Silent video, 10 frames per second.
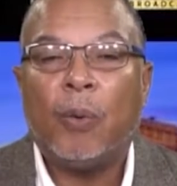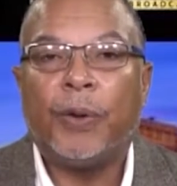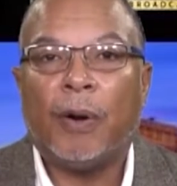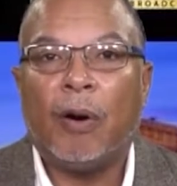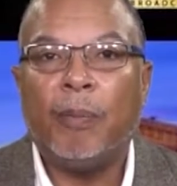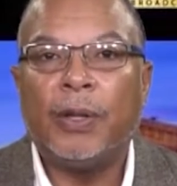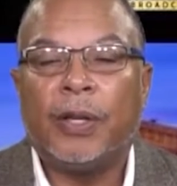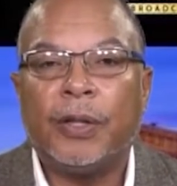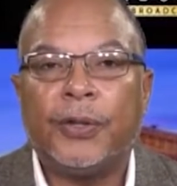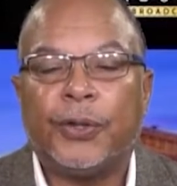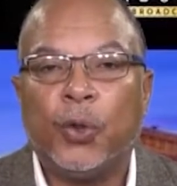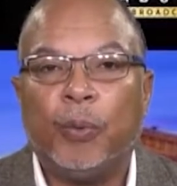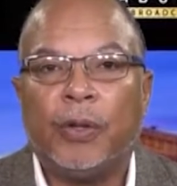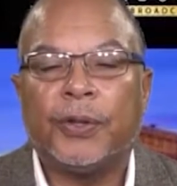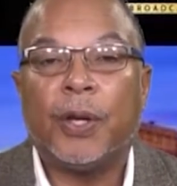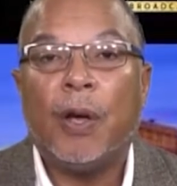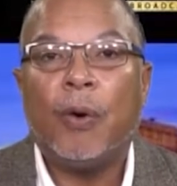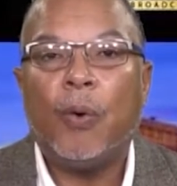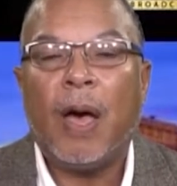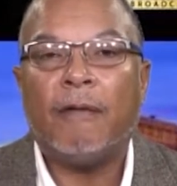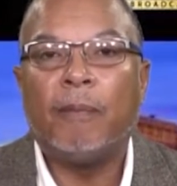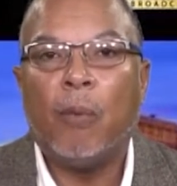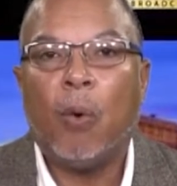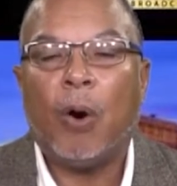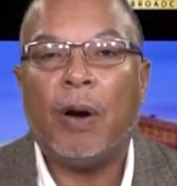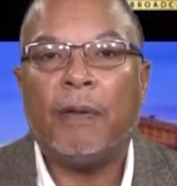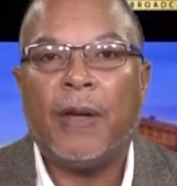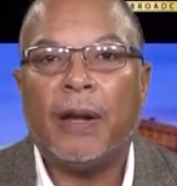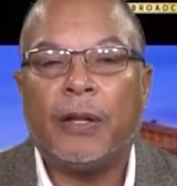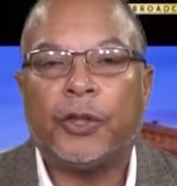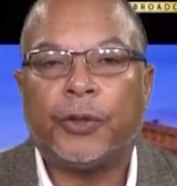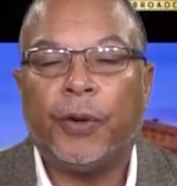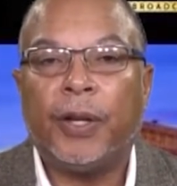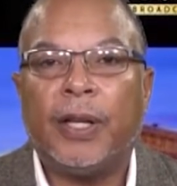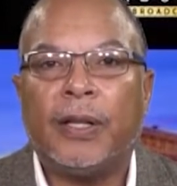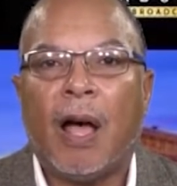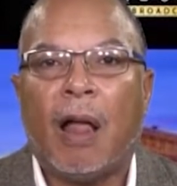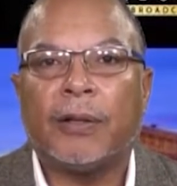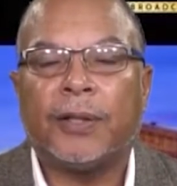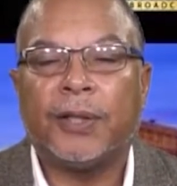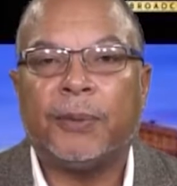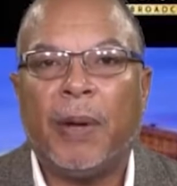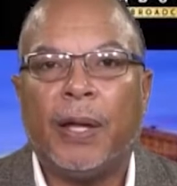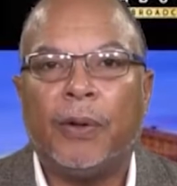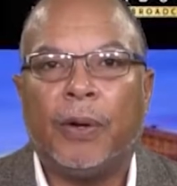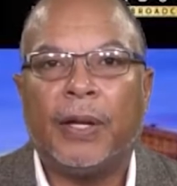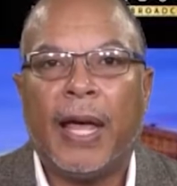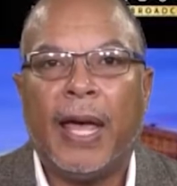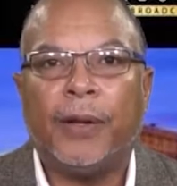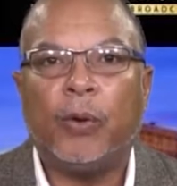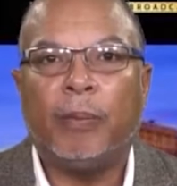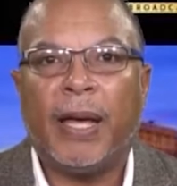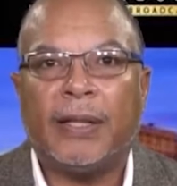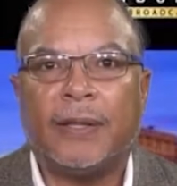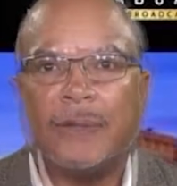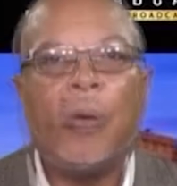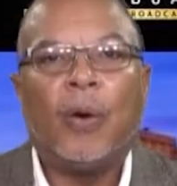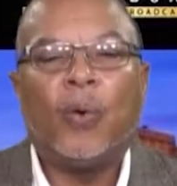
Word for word: with urban consumers who have more than a trillion dollars to spend on an annual basis.